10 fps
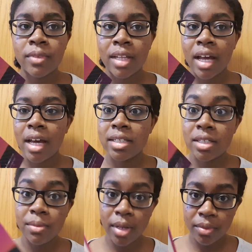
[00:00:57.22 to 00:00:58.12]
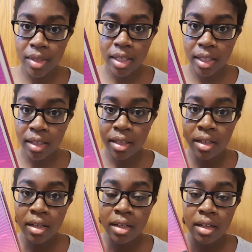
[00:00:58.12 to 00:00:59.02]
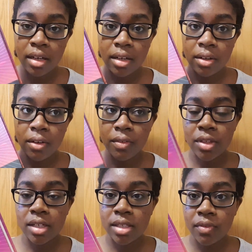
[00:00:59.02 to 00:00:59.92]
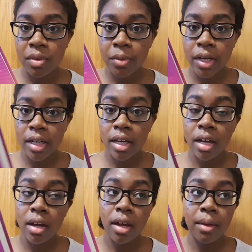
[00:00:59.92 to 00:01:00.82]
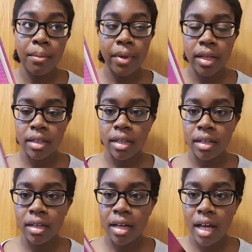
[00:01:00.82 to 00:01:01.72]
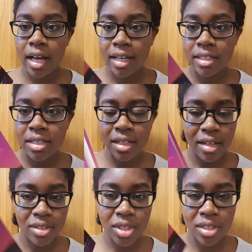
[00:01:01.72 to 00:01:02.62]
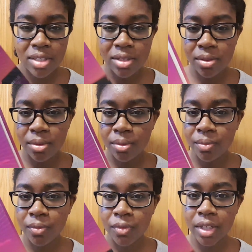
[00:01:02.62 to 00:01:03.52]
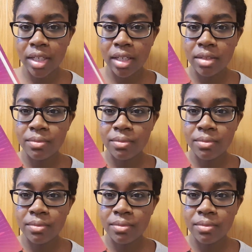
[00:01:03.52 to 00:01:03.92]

I did want to read it over Thanksgiving break, but I didn't get a chance to really,